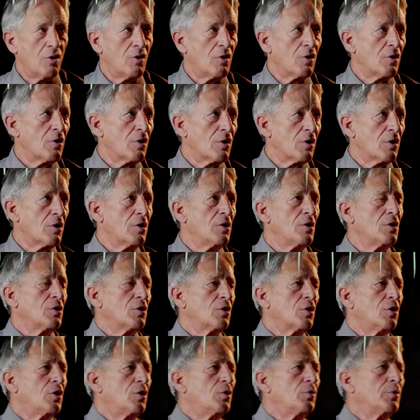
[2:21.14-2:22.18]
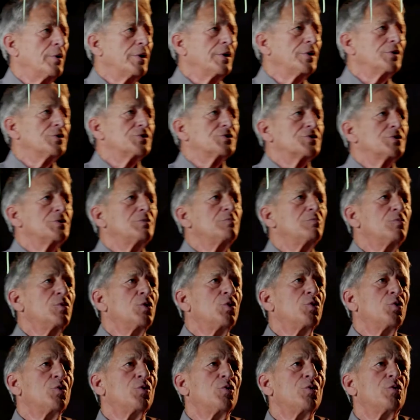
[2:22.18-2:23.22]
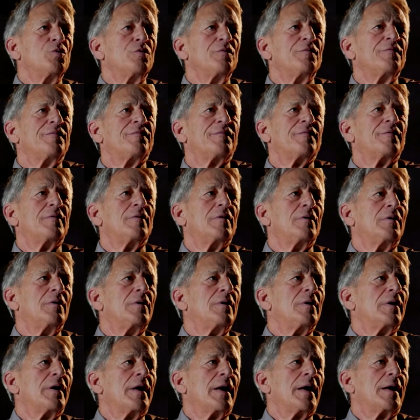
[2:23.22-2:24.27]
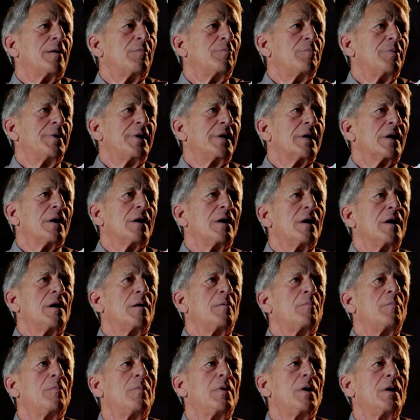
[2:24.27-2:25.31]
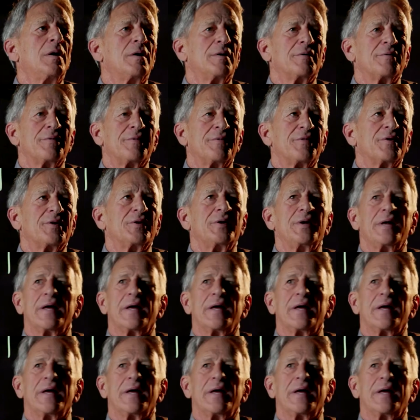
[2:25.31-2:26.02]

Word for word: are going to move and become the